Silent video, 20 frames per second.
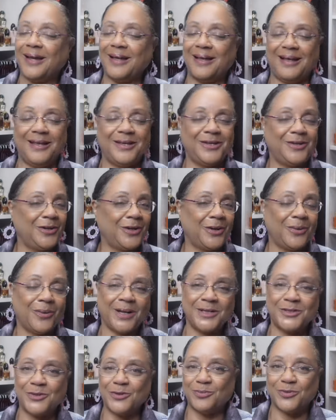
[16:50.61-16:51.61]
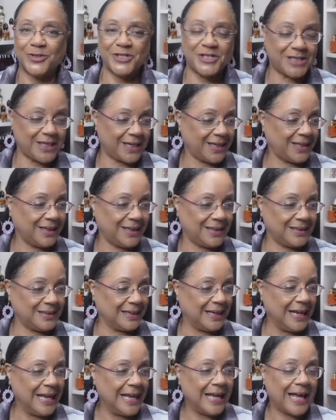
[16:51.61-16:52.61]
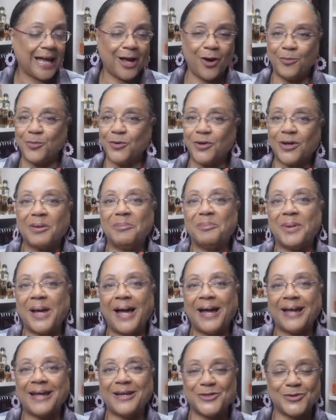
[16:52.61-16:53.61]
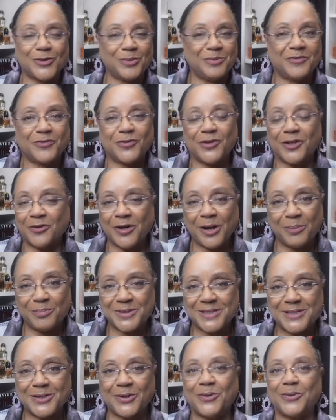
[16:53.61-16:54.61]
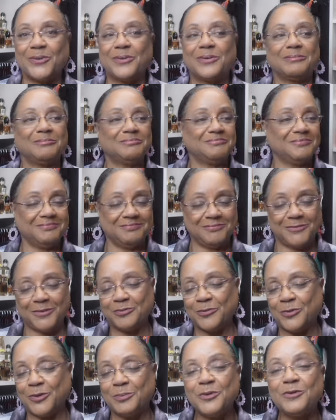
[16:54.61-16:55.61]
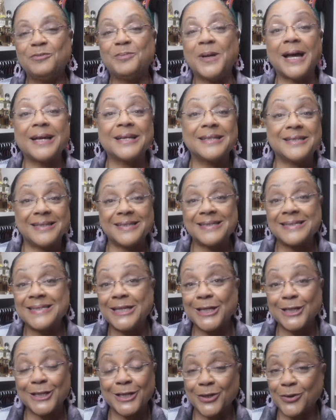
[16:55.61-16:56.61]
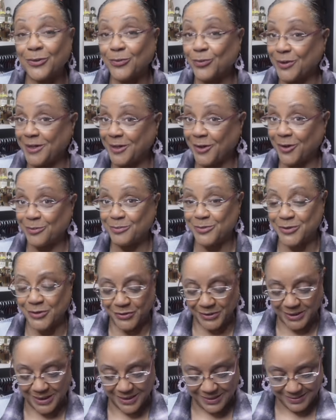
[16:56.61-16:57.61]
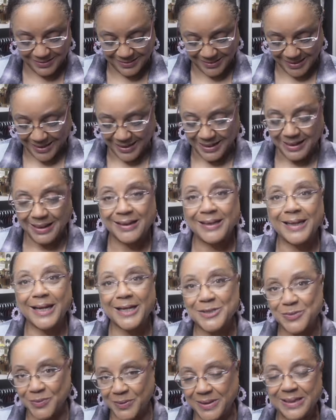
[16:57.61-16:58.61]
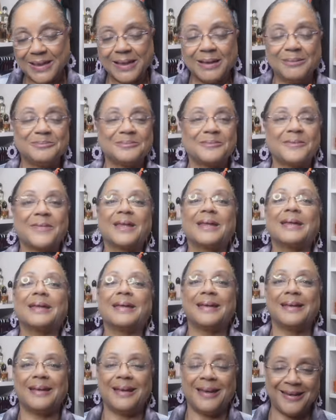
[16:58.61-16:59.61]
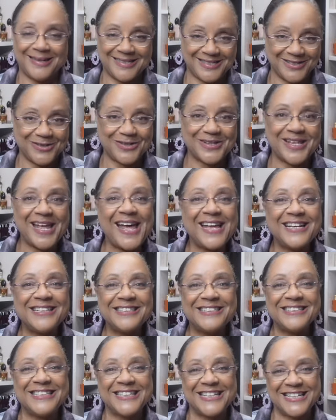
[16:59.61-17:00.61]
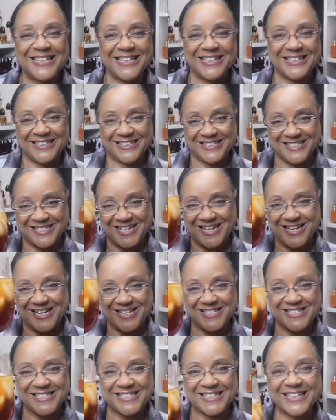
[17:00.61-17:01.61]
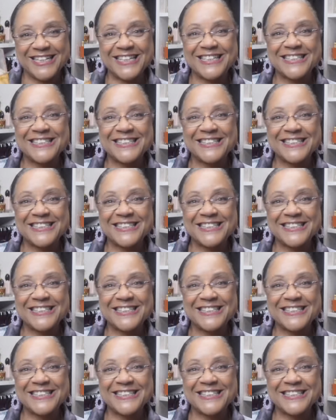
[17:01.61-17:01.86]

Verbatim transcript: Uh, you know, I do appreciate it. I hope you'll come back and join me for another episode. We'll move back into the declutter rehome journey next week. And until then, cheers.